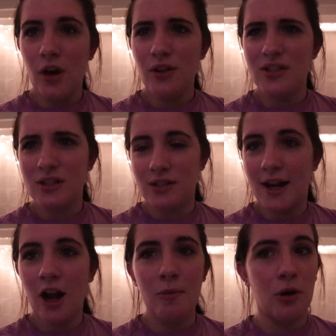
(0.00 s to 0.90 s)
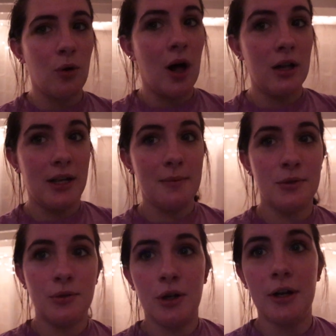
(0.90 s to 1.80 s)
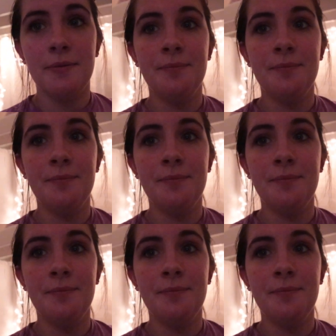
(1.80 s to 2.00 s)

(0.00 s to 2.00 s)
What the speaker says: Oh, this is a terrible quality. I'm so sorry.